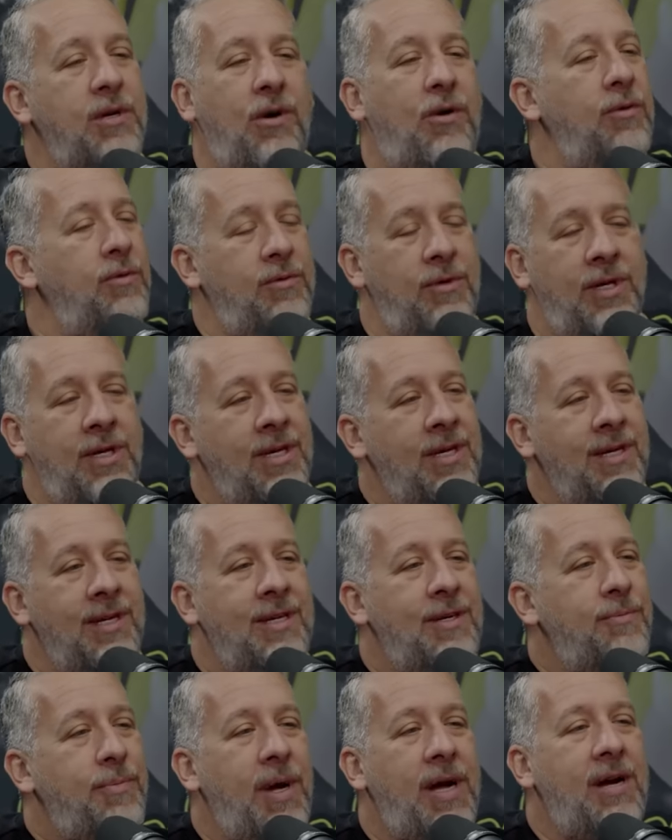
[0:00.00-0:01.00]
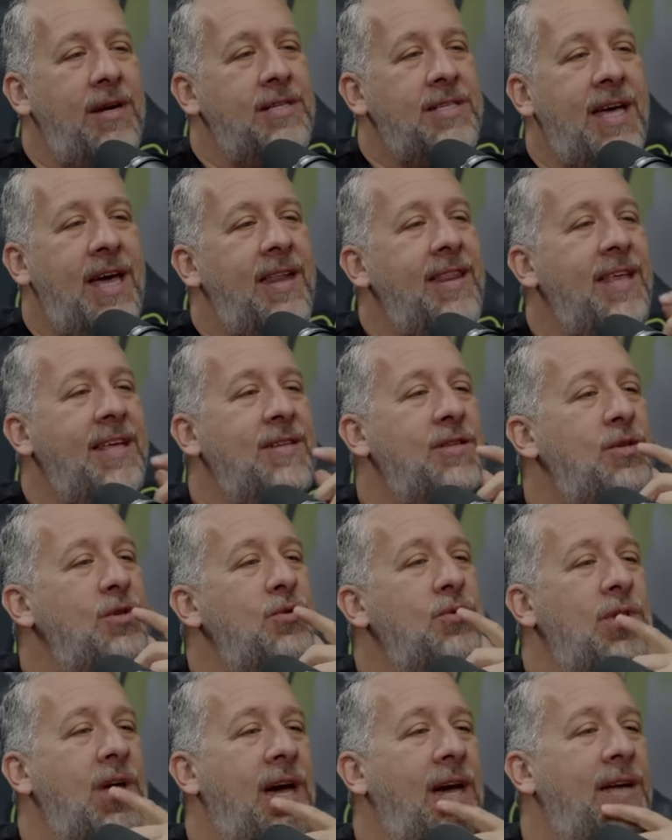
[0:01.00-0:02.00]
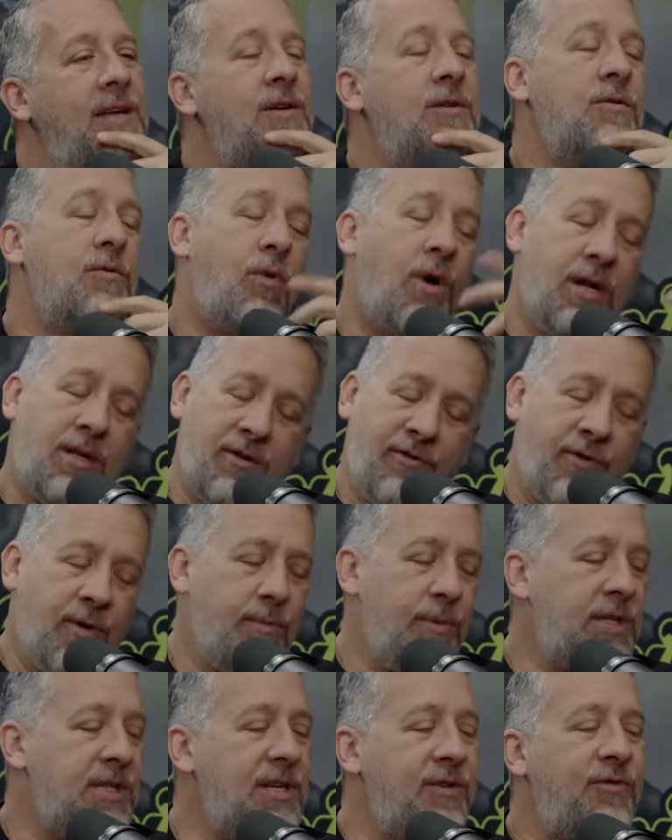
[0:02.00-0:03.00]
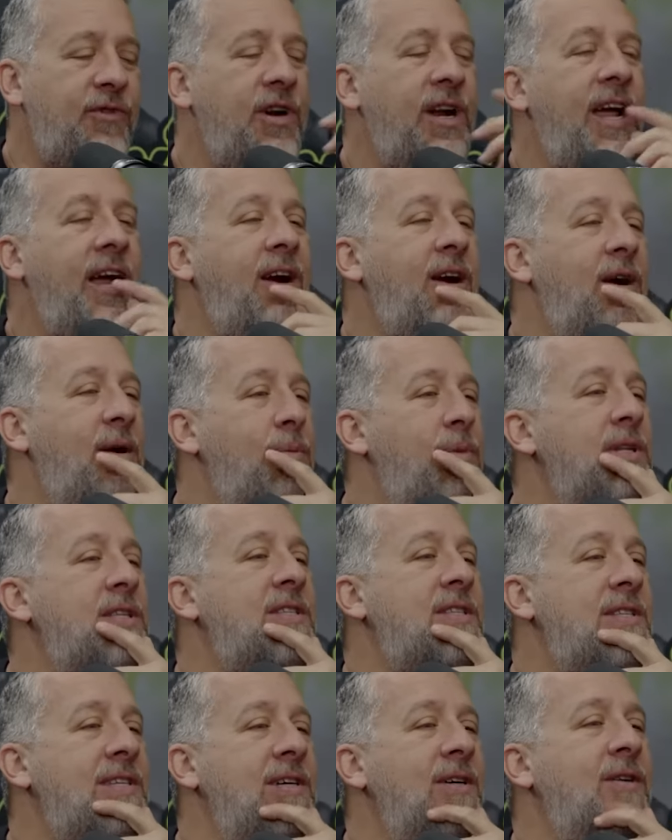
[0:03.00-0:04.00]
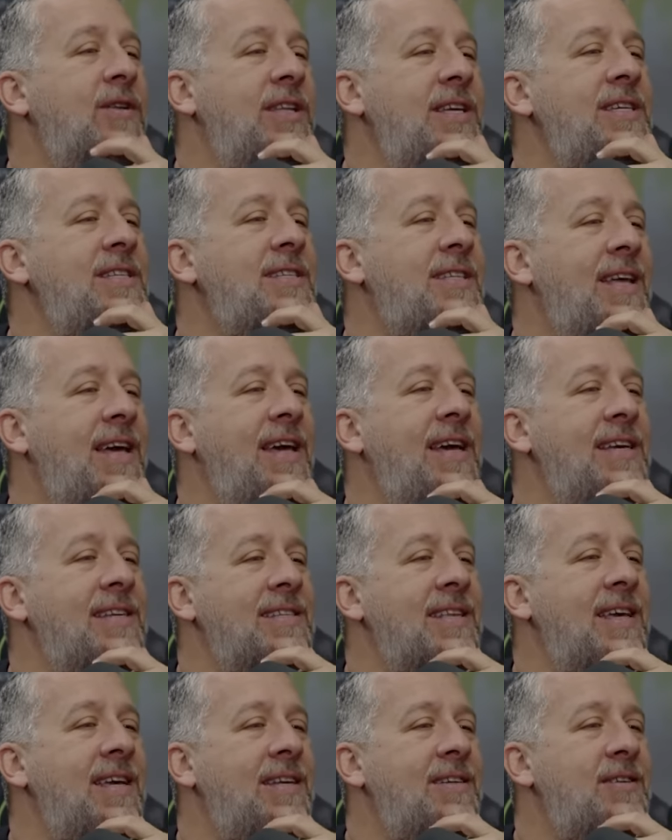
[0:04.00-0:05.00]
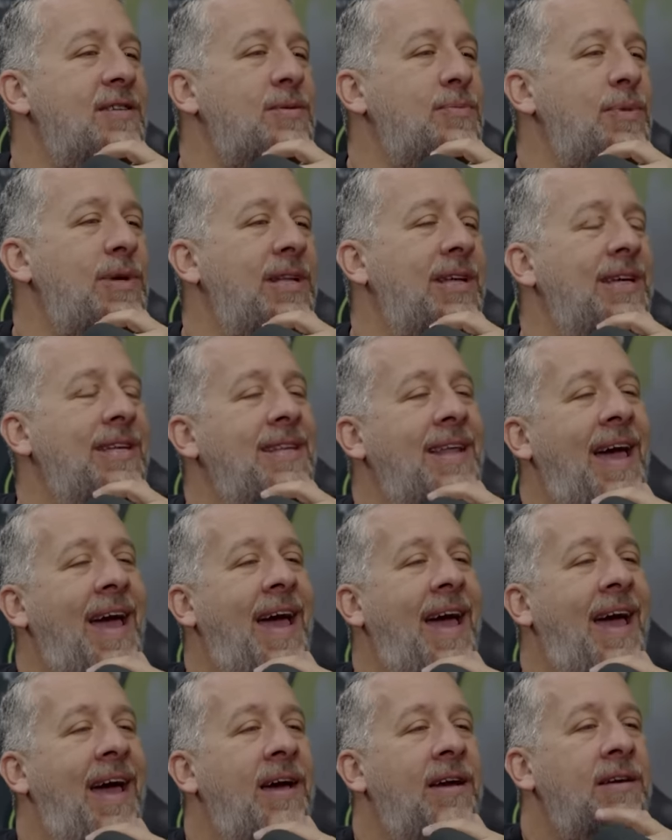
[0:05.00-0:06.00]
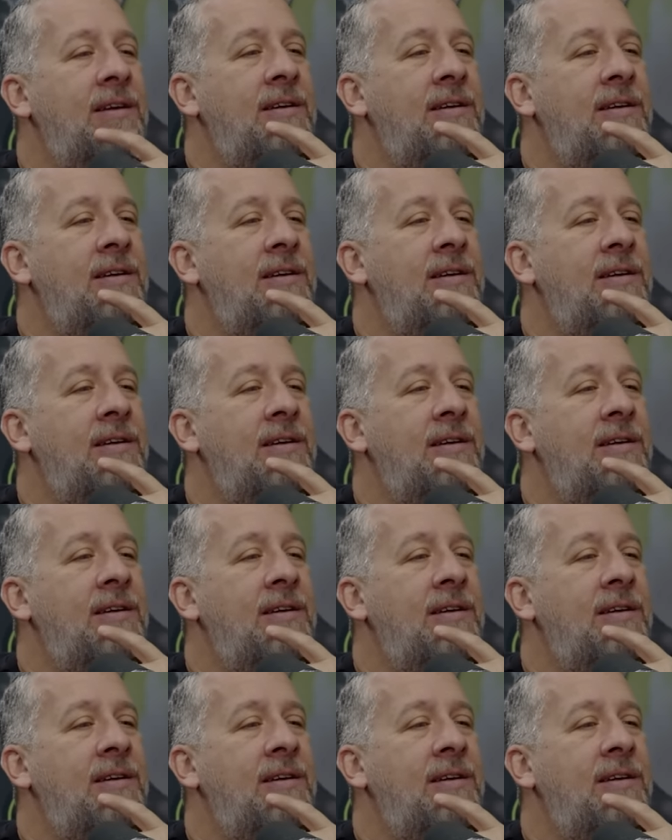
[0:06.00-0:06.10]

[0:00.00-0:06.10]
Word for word: don't, your parents how they do that? You're right. They're from a different era, but still, these days they could just be like, nah.